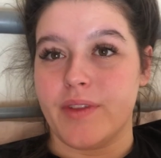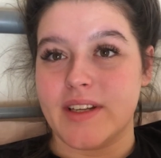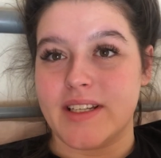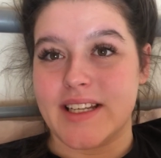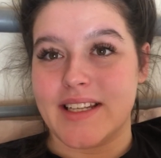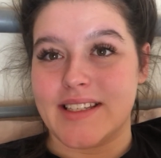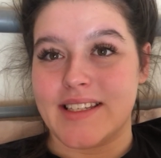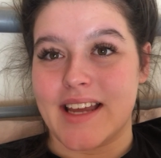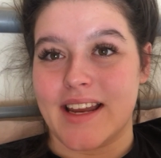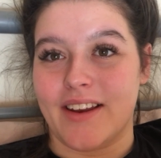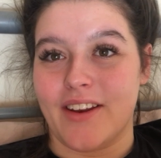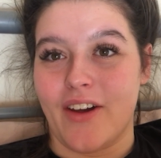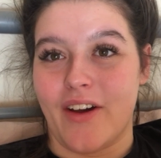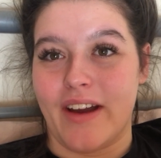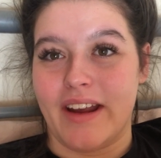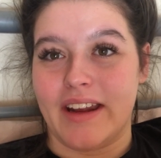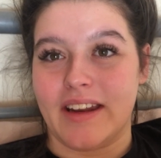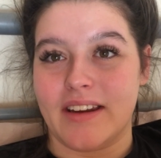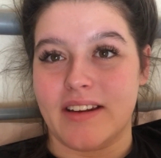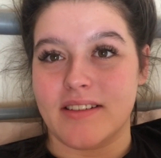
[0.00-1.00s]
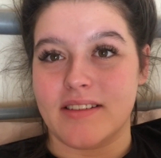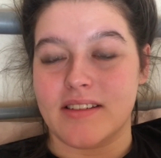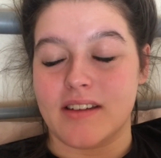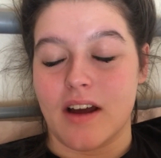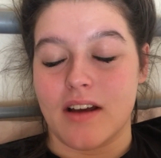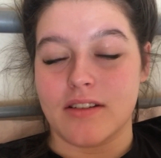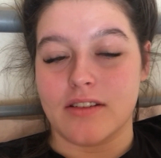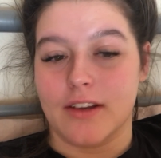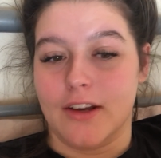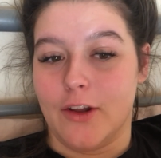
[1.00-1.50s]
the dis deadline
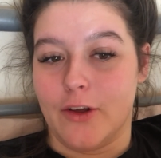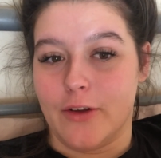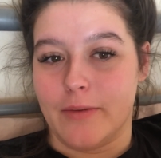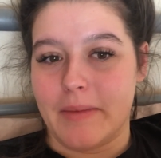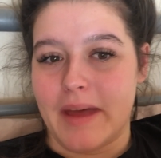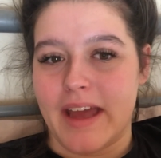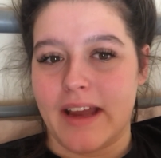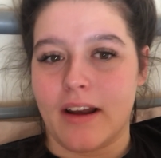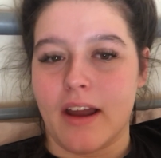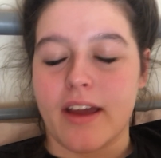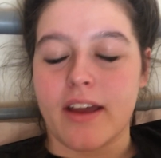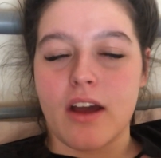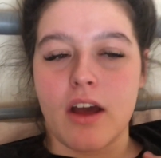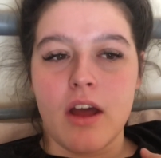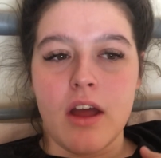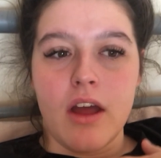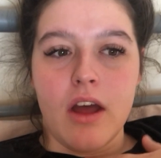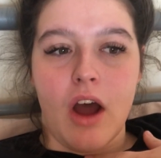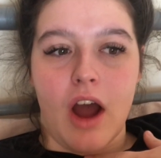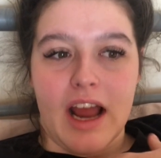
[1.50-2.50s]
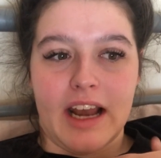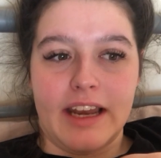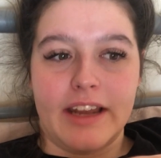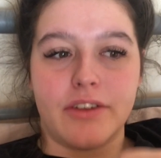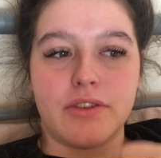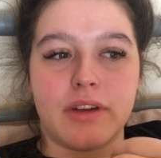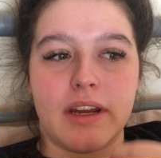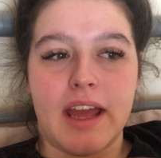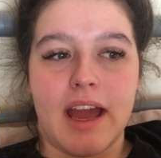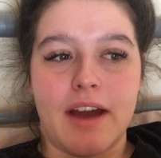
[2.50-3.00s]
starts looming. Like I
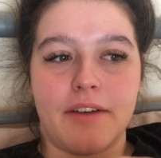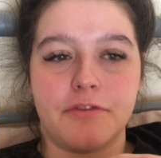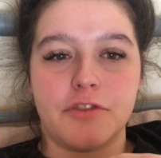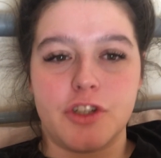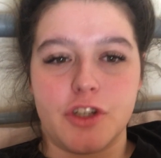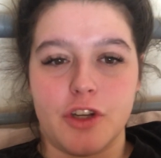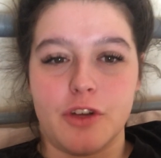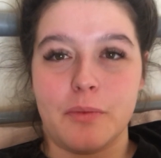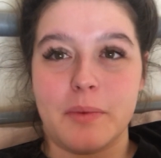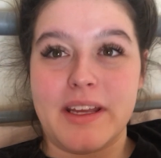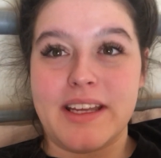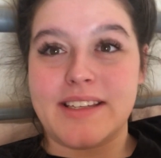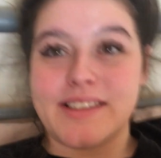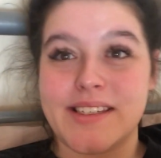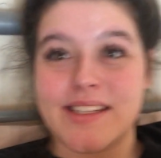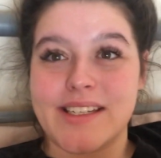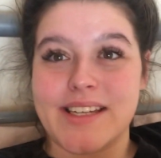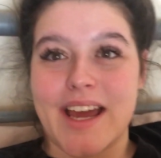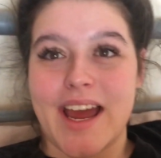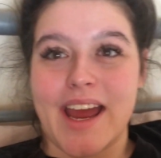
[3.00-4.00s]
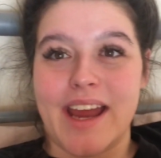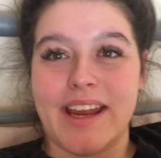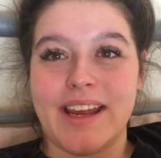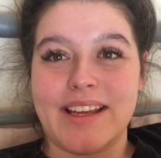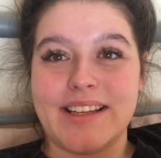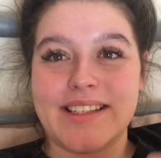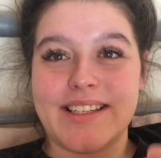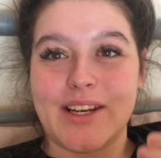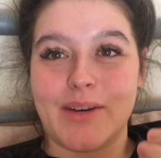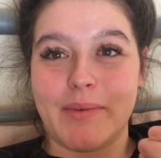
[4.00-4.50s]
literally have two weeks today
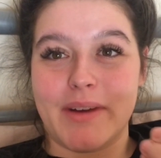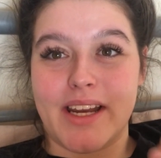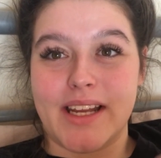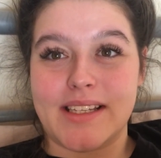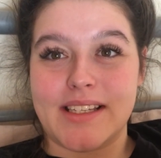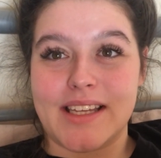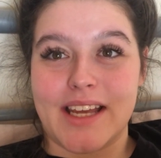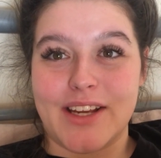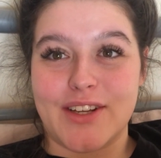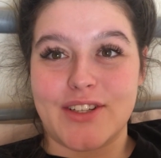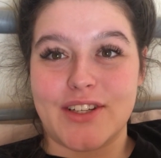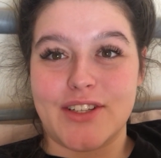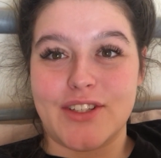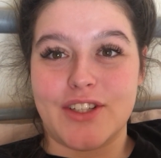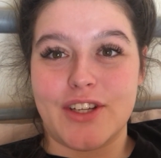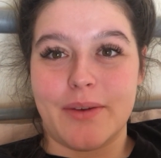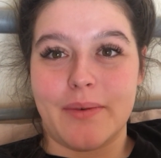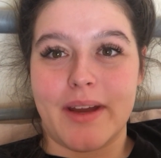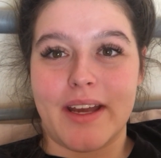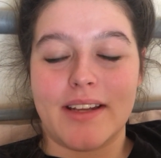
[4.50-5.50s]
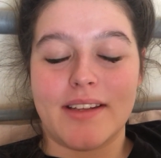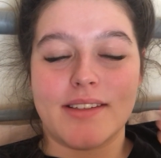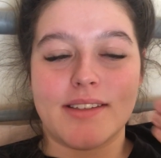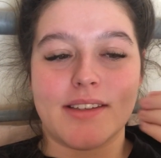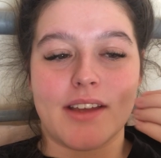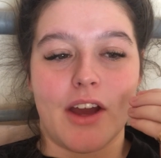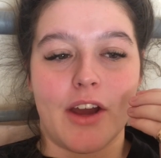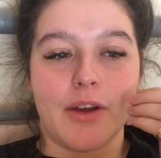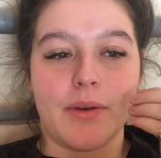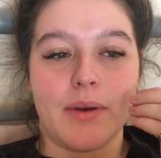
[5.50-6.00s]
until my dissertation is due in,
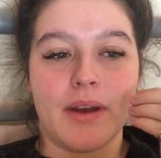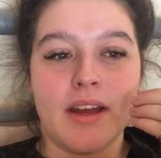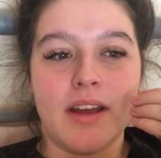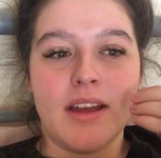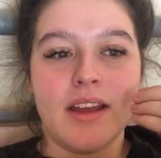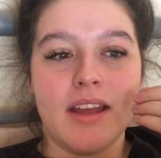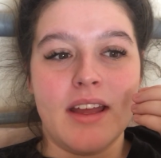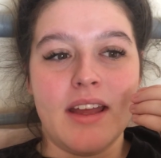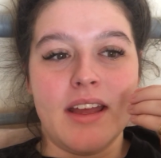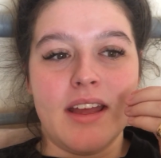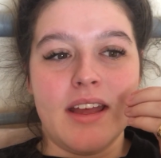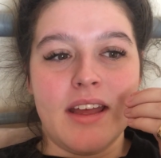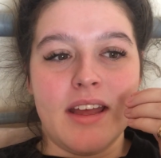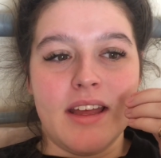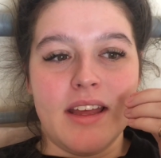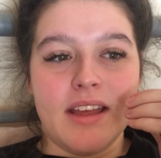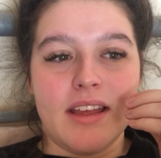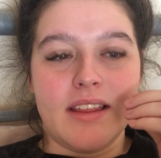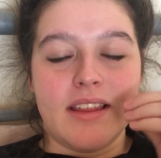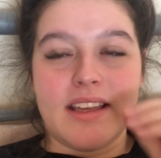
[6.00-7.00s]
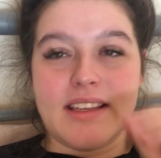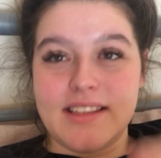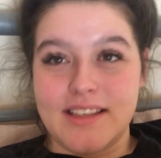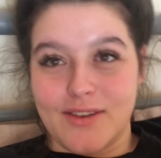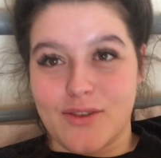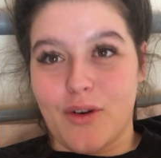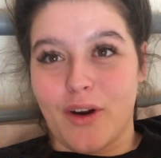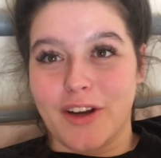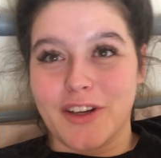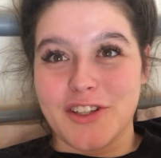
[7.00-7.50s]
so this
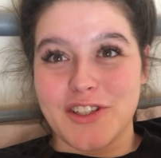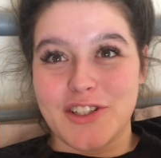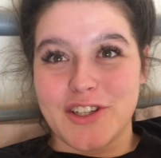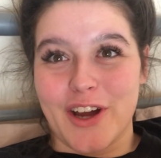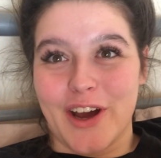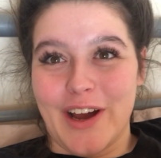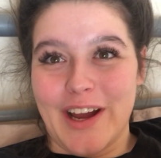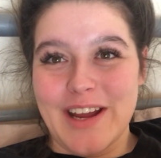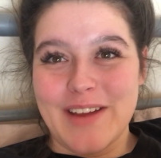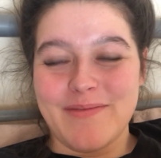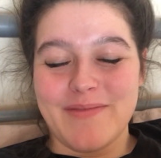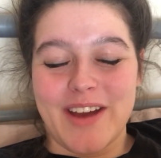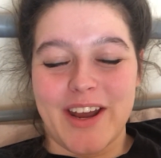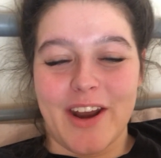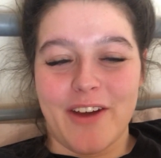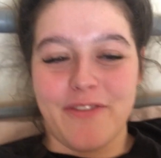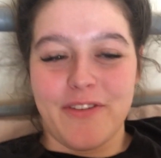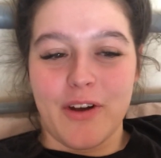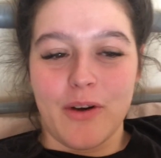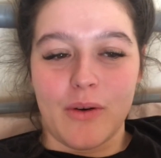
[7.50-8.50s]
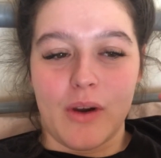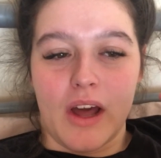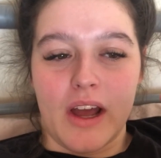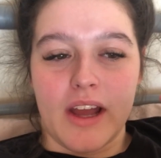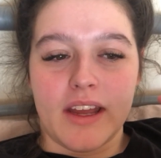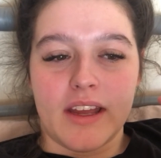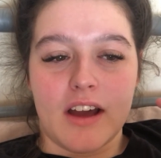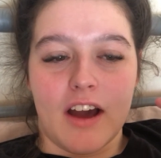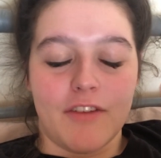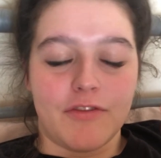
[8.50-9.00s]
is crunch time. And I feel
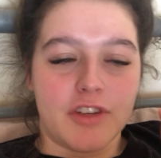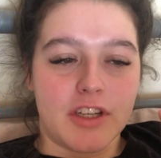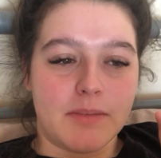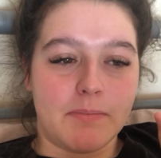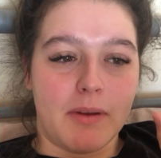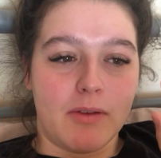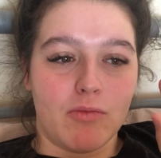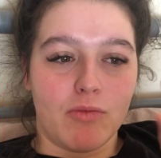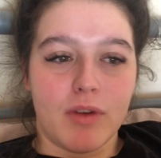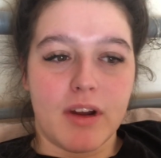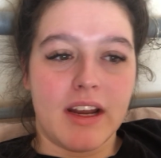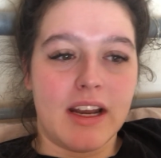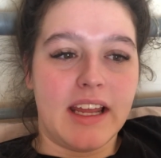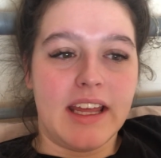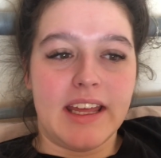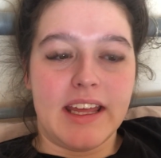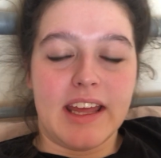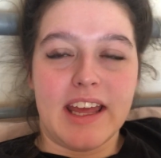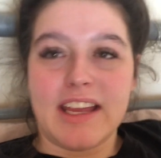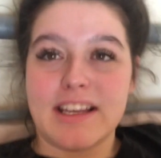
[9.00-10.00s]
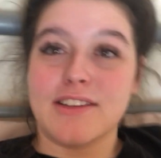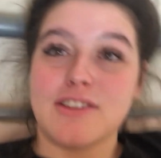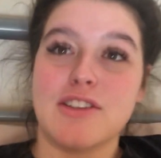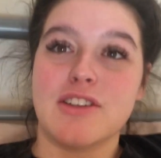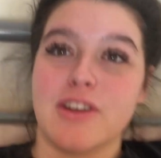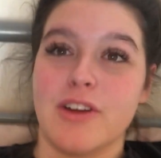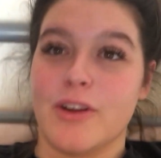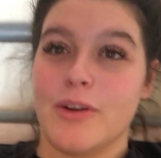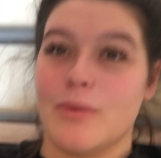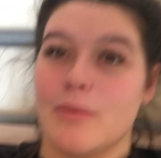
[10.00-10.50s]
like I've just been really
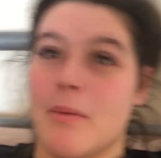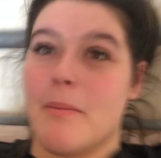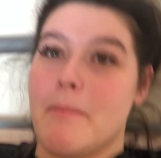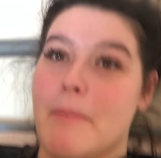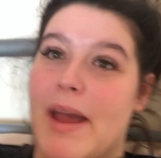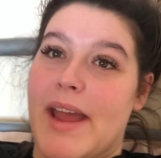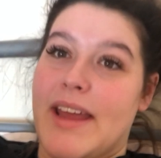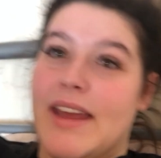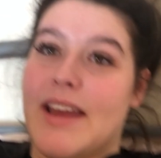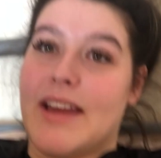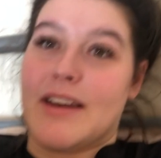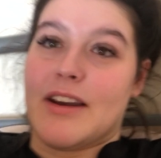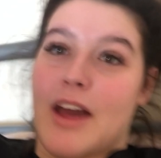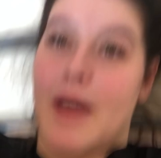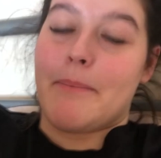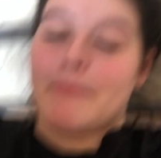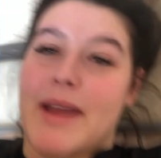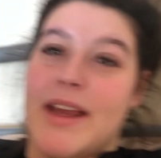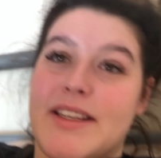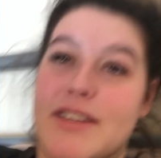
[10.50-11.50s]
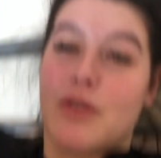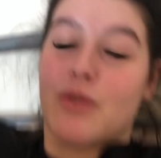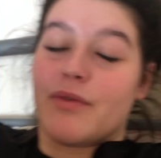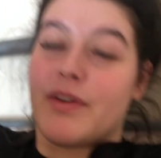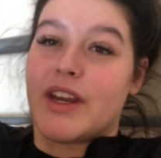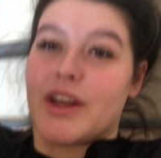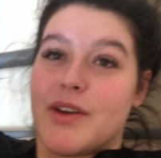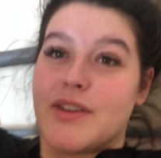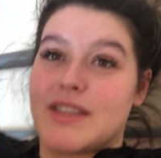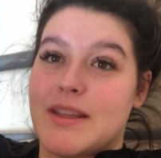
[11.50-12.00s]
into making like main channel
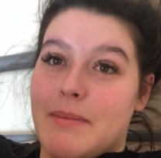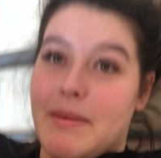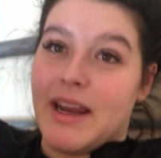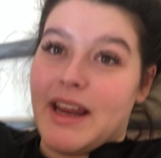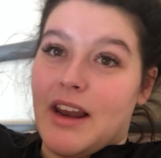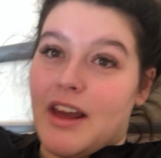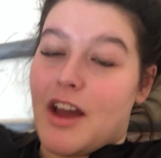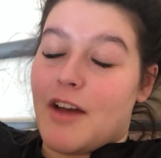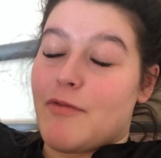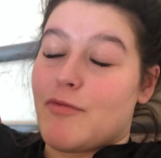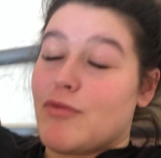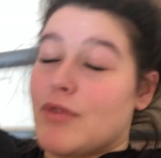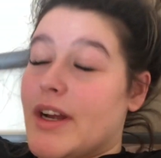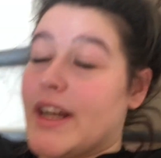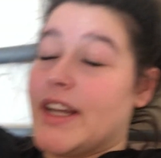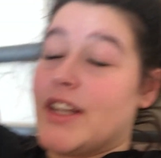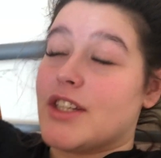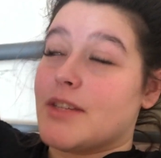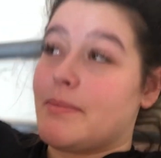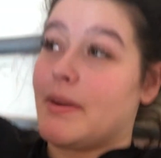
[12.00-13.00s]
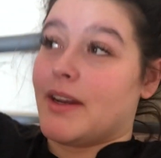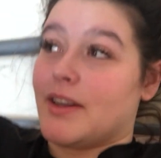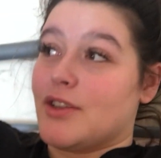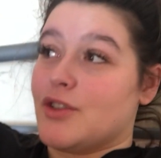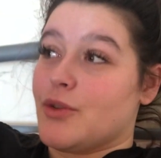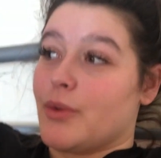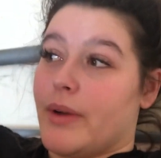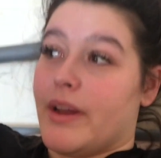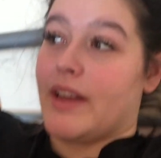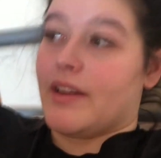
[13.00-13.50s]
videos at the minute. Like I've really just been
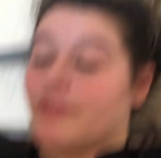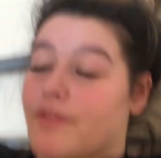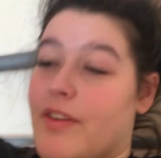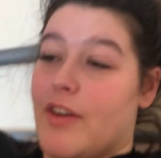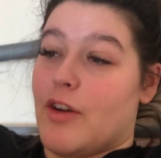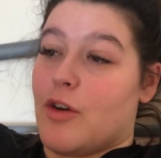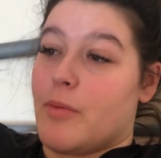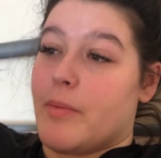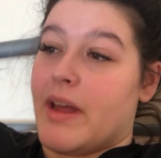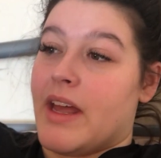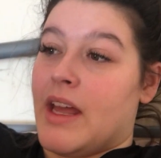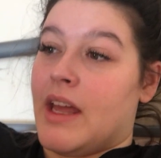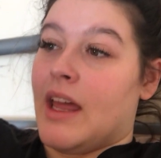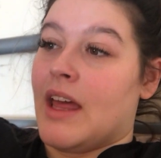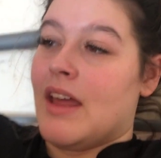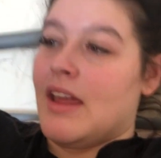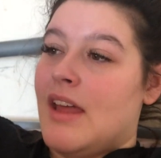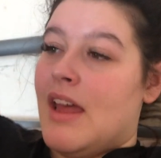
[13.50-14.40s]
enjoying filming,